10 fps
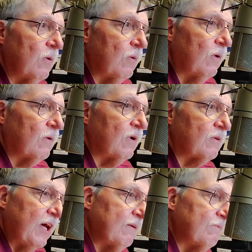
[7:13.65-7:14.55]
or
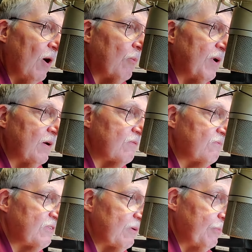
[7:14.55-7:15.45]
get involved with a
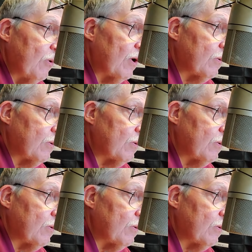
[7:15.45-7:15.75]
support group.